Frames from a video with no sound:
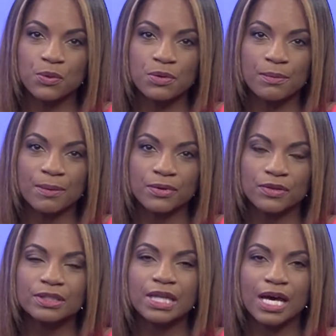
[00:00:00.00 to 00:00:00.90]
remember
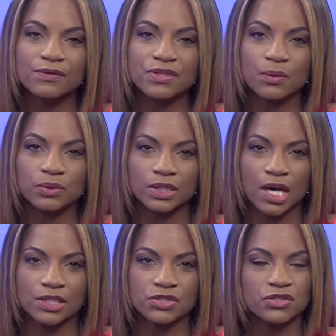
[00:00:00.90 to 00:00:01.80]
the lives that were
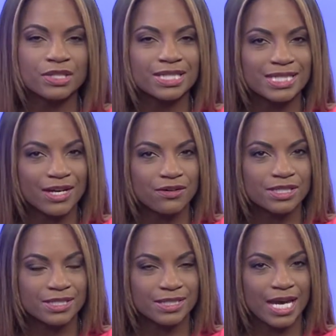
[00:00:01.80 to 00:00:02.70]
lost during the
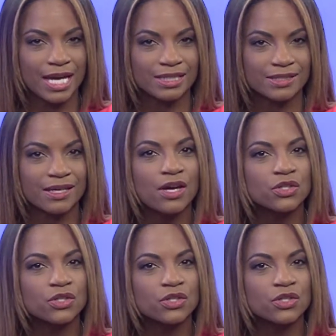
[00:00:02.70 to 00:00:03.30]
terrorist attacks